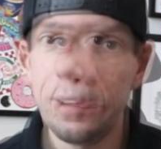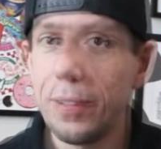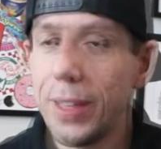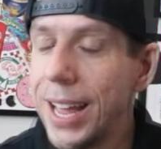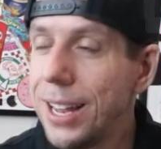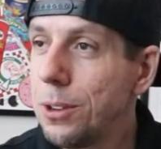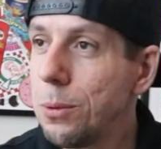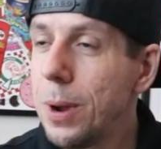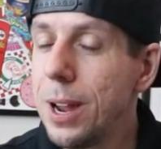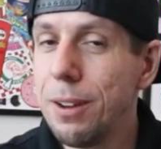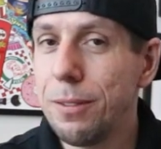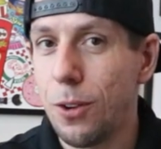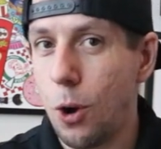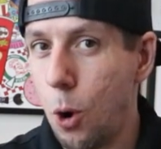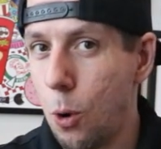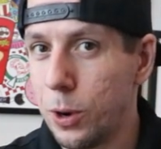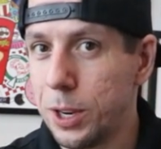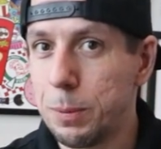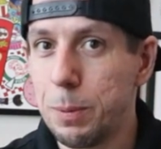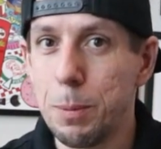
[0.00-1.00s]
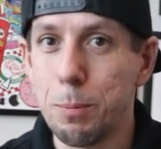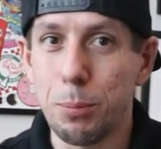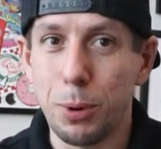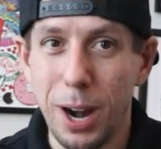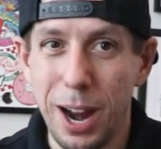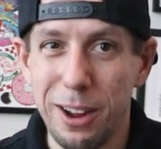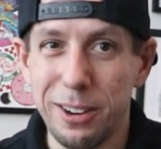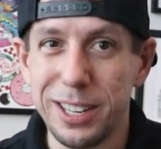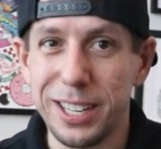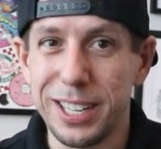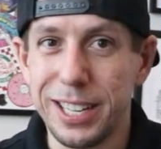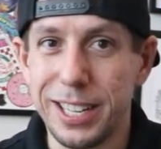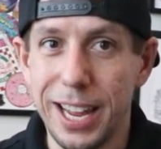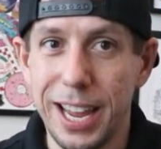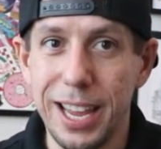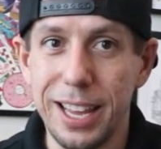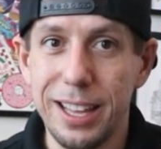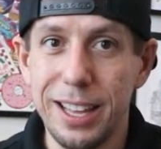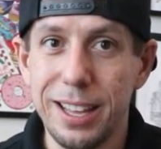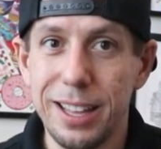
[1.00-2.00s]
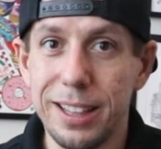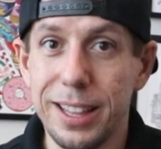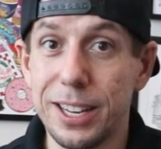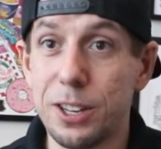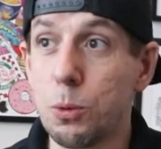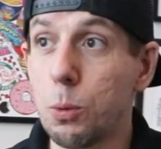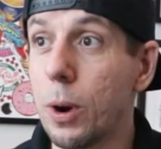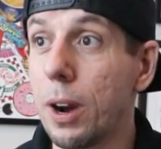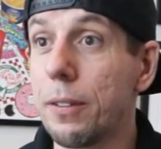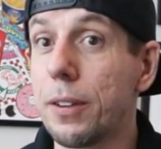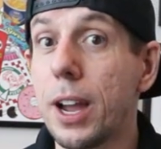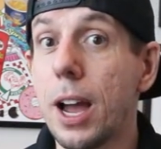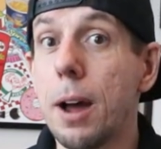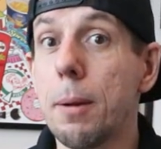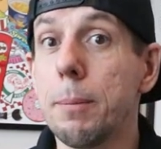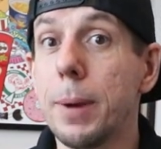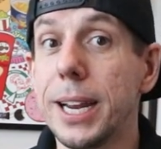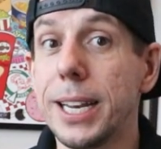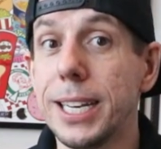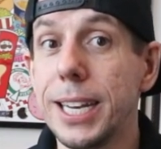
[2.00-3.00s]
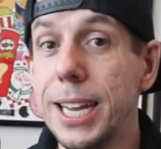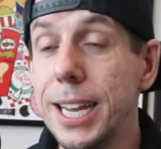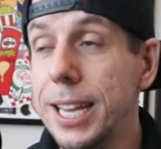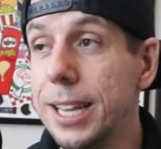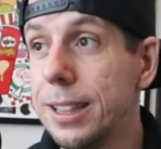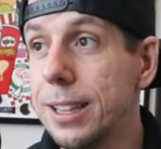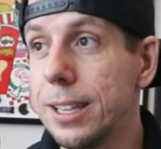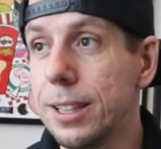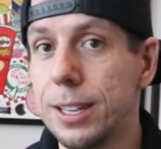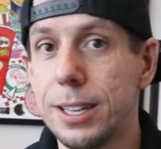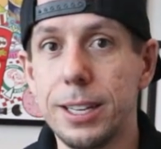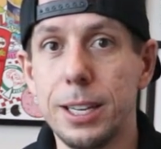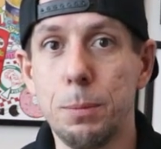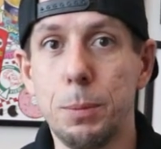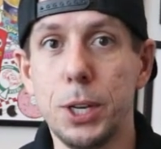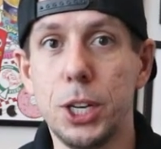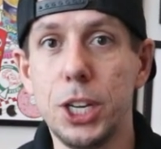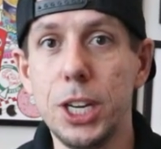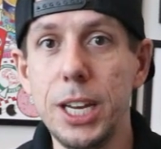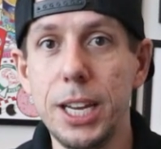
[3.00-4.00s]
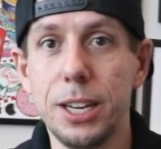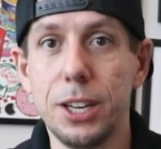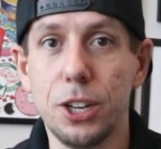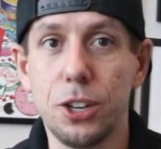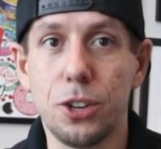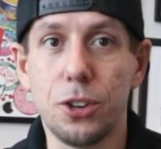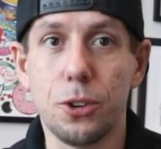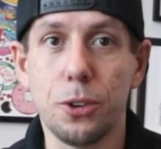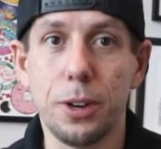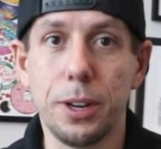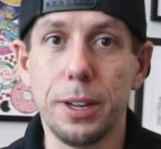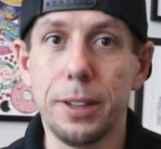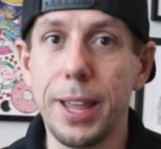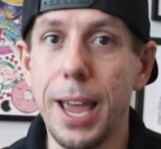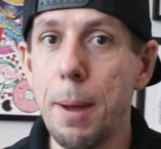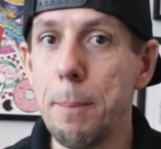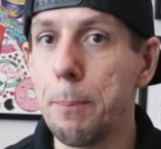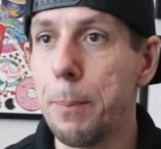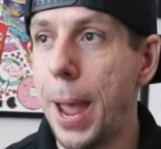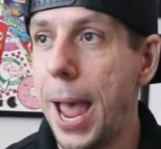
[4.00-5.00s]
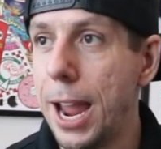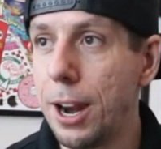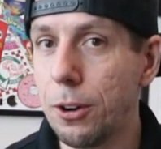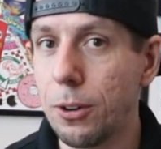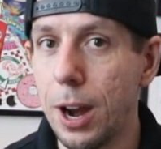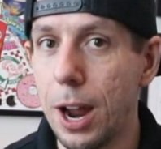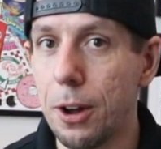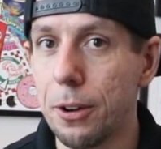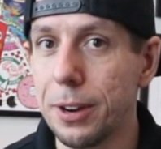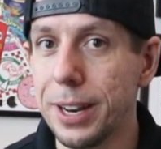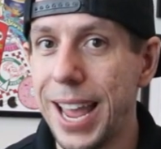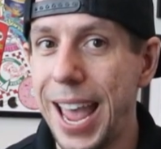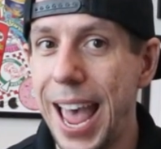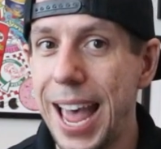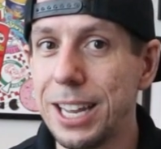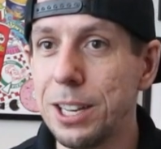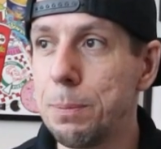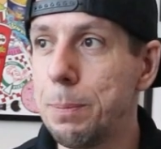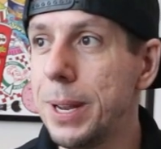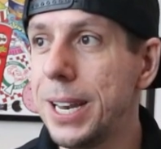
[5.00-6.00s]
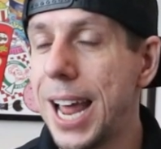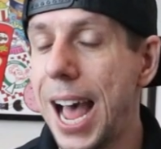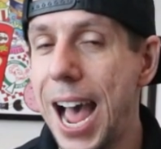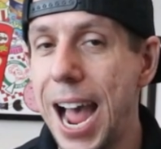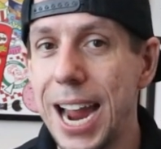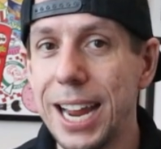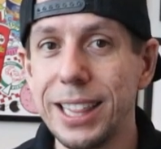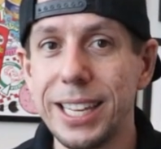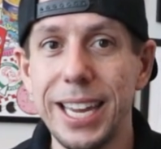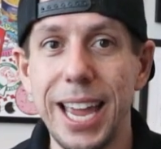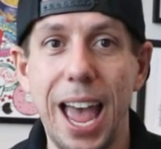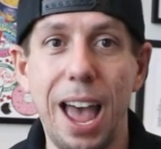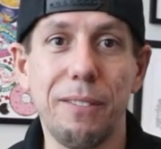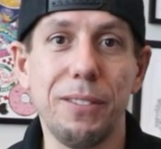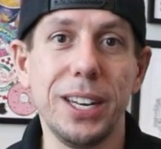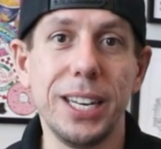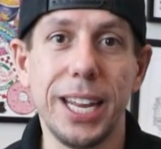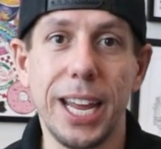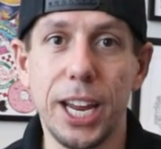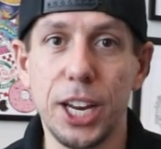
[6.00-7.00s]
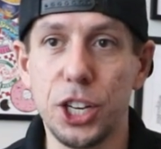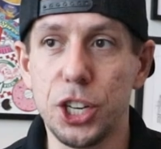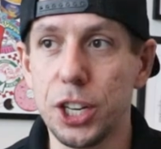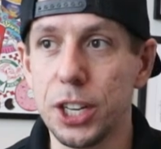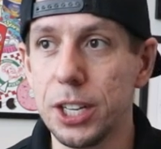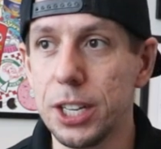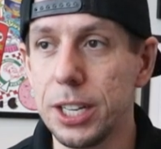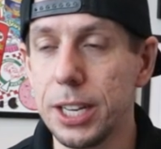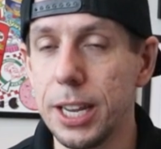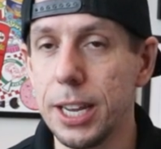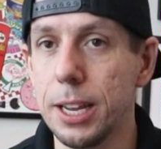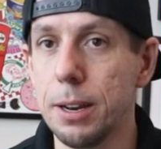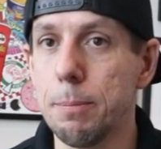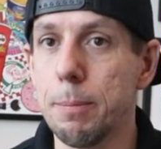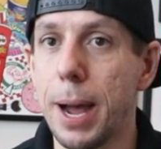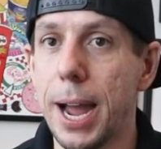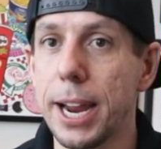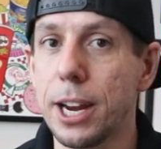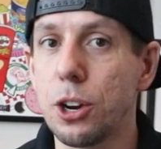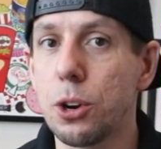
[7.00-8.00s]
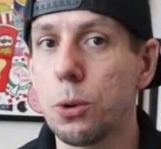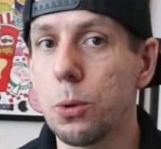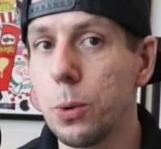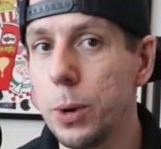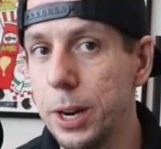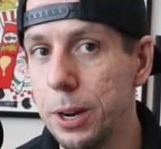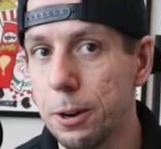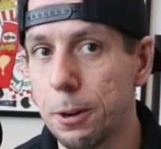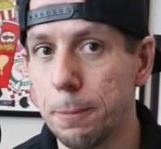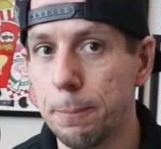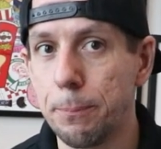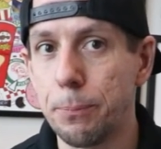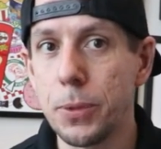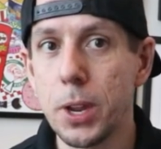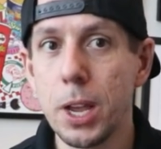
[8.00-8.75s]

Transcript: That's why I've always been proud to say that's where I've cut my teeth in the CPG industry, and that background has been highly advantageous in my career.